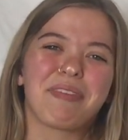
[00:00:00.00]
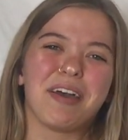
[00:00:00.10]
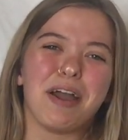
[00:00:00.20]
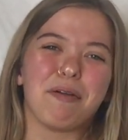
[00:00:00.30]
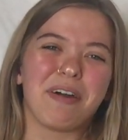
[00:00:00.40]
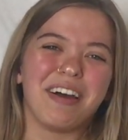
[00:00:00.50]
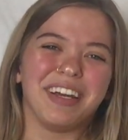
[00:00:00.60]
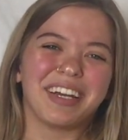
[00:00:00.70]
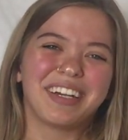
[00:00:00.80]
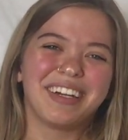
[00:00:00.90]

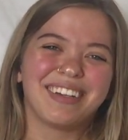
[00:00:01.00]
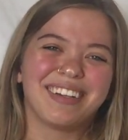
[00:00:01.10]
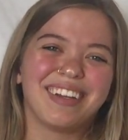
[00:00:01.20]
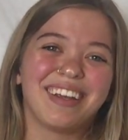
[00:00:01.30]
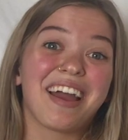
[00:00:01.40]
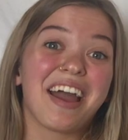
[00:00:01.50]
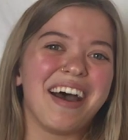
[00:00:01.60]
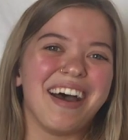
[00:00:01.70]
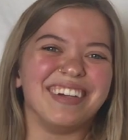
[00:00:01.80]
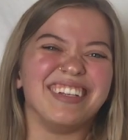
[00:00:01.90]
Ironic.
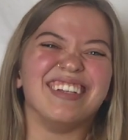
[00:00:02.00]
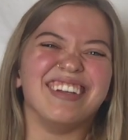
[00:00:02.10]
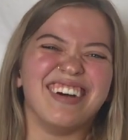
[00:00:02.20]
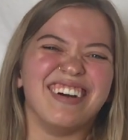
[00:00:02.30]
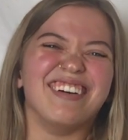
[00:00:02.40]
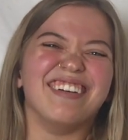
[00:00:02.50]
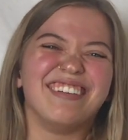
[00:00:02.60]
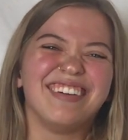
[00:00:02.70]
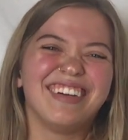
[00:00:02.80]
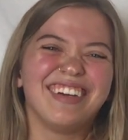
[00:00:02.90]
I know.
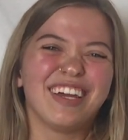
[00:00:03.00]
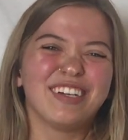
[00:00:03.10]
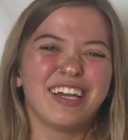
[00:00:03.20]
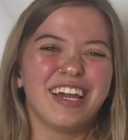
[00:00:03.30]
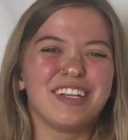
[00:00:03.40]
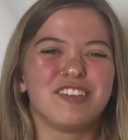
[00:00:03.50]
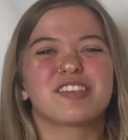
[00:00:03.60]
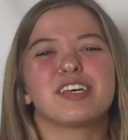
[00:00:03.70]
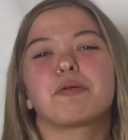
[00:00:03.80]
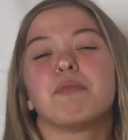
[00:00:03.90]

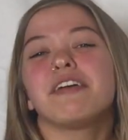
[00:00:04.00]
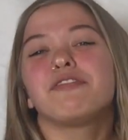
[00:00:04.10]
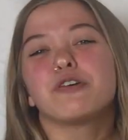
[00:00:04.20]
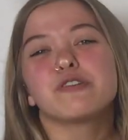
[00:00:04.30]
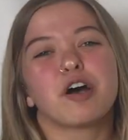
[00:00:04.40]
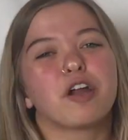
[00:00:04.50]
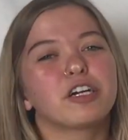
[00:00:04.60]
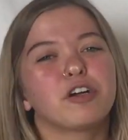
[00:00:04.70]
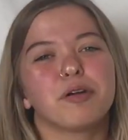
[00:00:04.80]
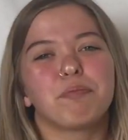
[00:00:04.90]
Just like my views on our
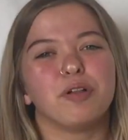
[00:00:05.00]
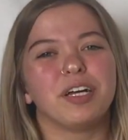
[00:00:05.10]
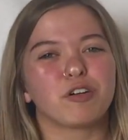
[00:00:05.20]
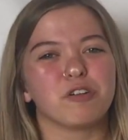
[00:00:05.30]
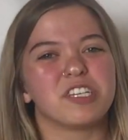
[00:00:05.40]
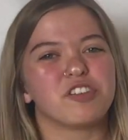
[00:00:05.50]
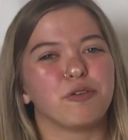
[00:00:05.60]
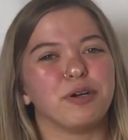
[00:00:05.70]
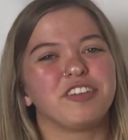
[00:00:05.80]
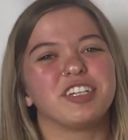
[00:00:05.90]
current political
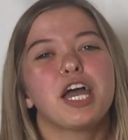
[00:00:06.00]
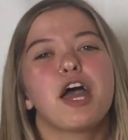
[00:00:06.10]
situation,